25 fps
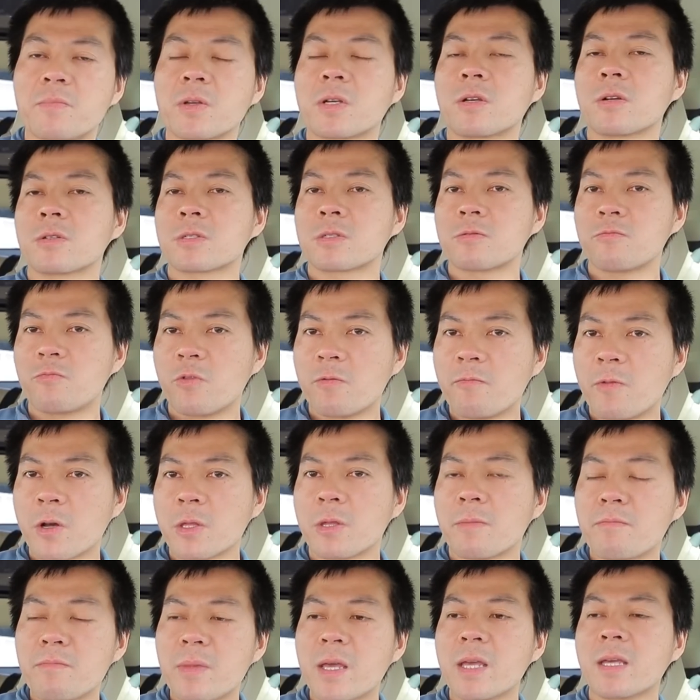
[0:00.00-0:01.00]
Because we want
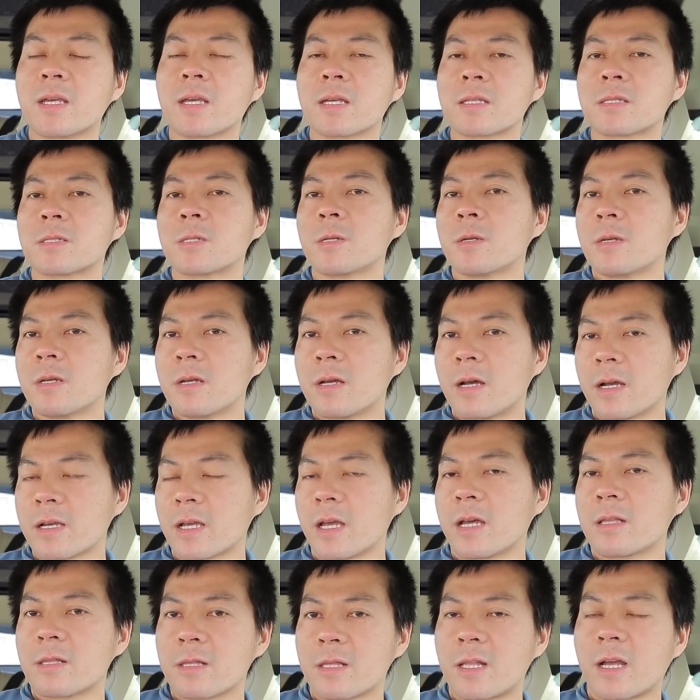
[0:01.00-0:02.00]
to make it,
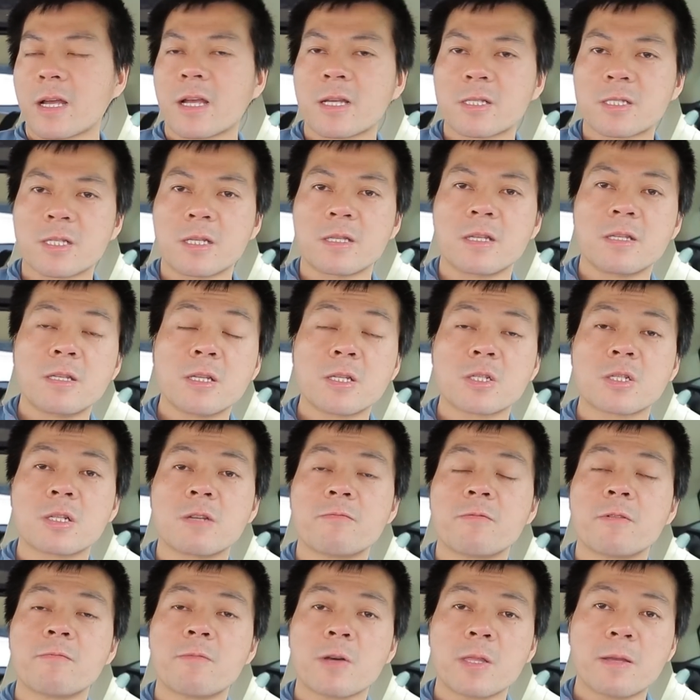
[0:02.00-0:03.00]
again, like I said initially,
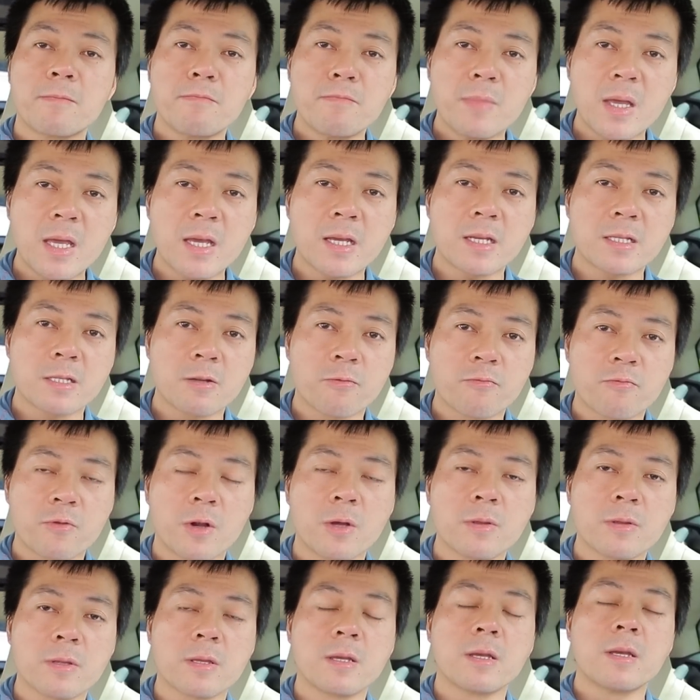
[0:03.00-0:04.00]
we want to make the
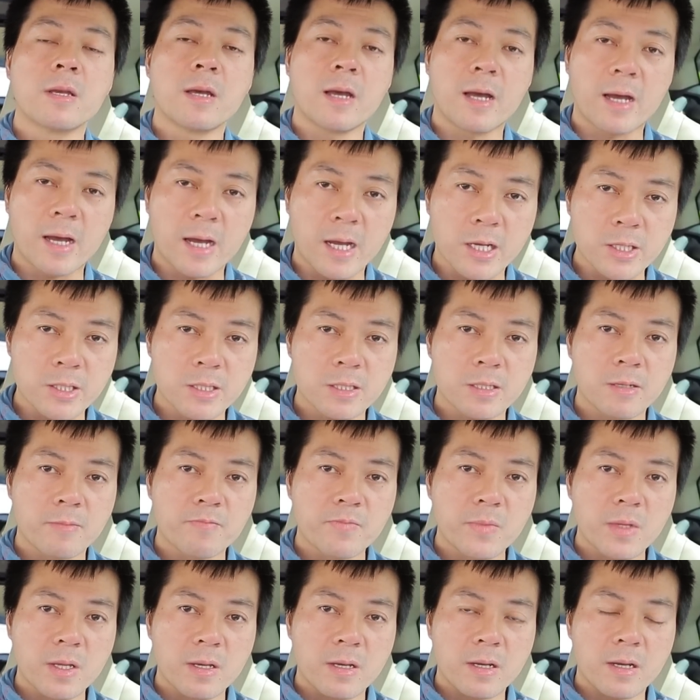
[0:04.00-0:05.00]
run as
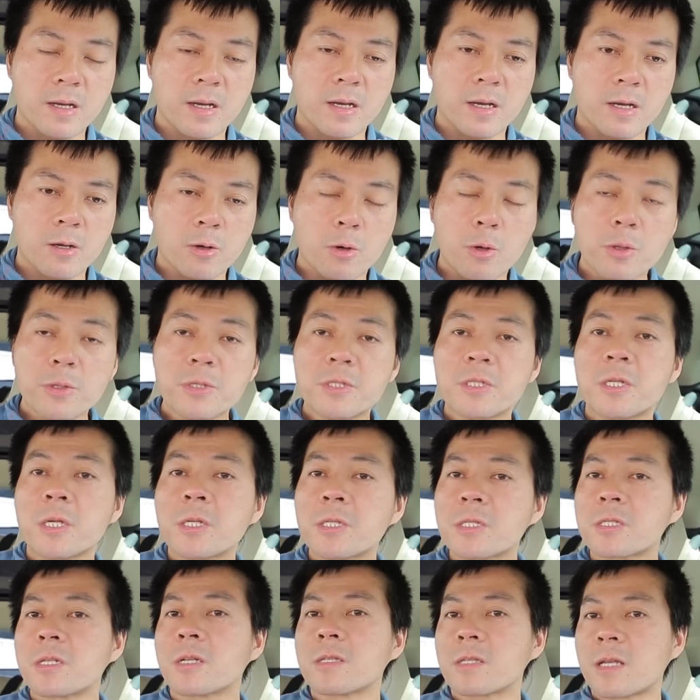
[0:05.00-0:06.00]

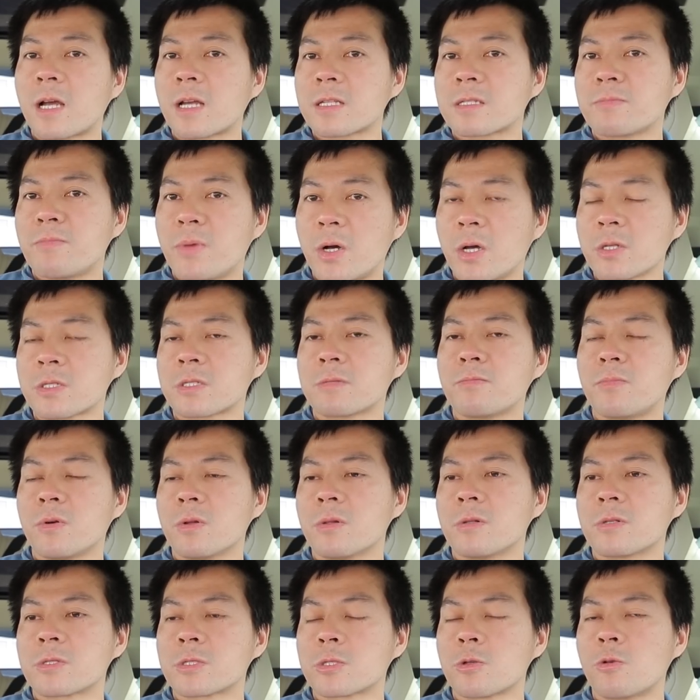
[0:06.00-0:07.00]
consistent as
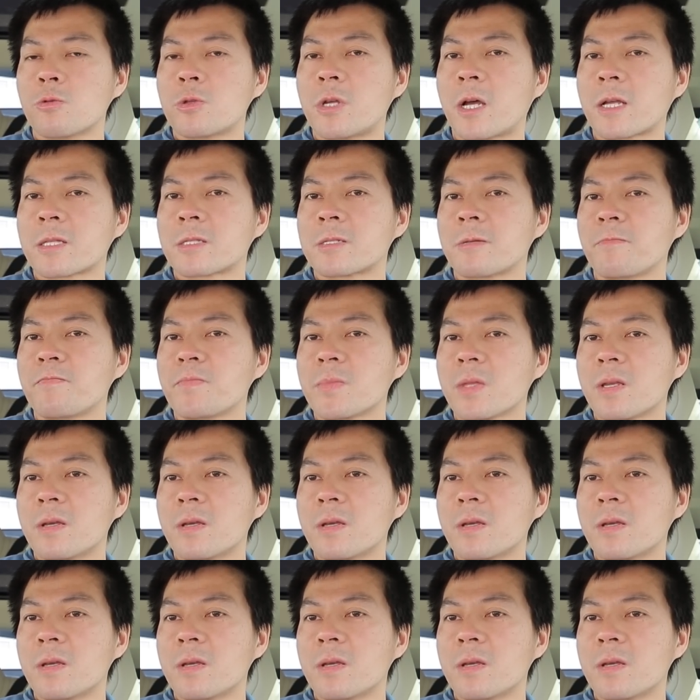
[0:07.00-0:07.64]
possible, so that